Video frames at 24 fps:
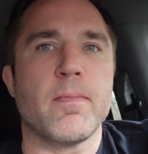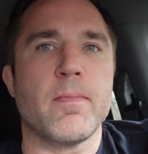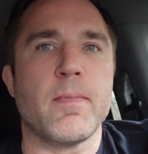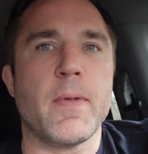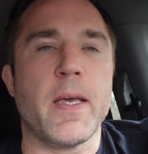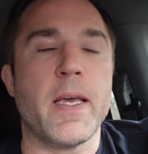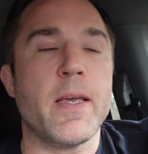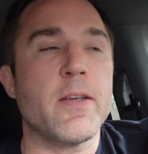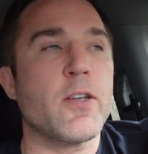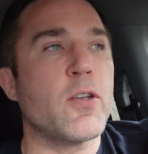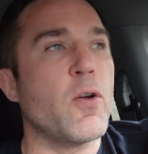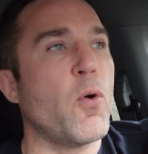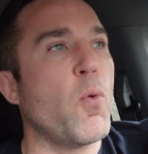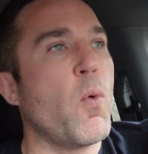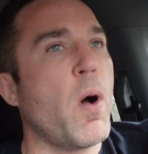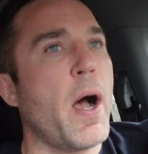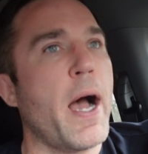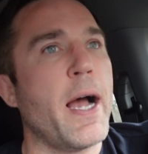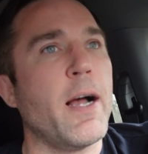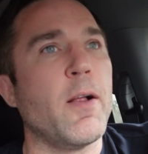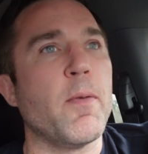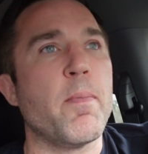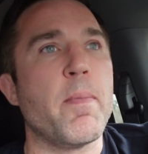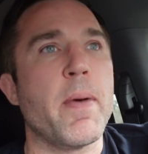He's a
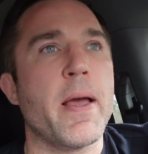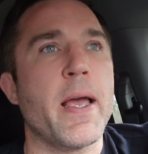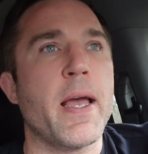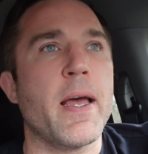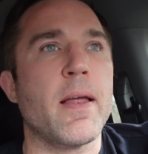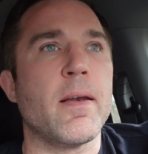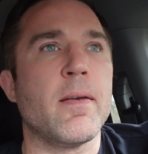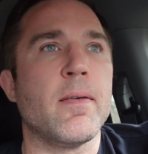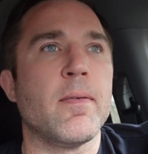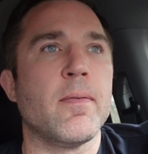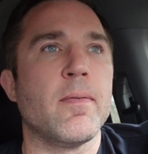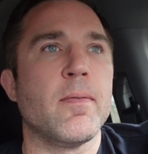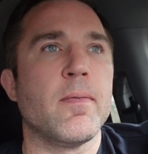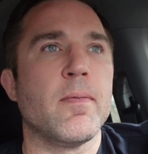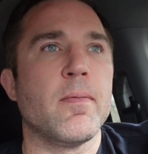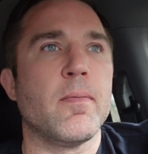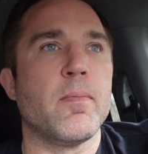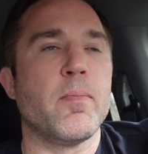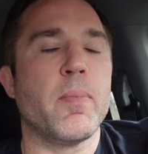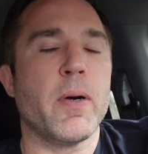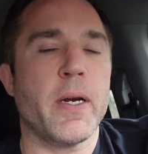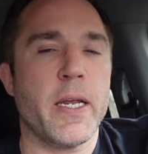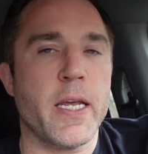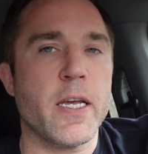wild man,
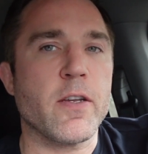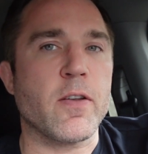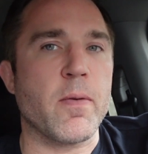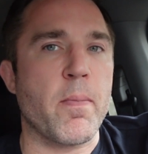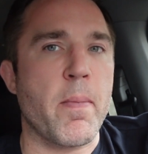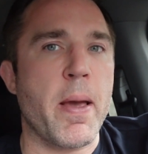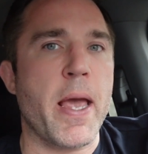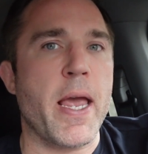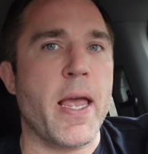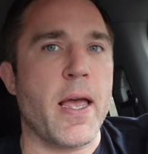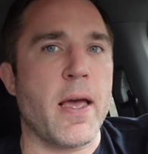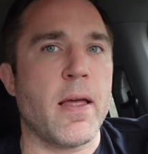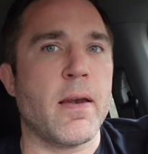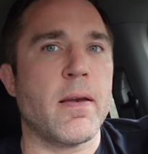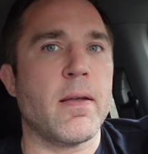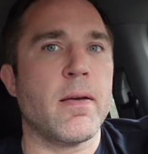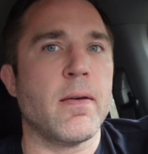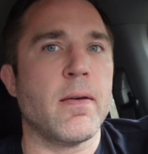but he is a man.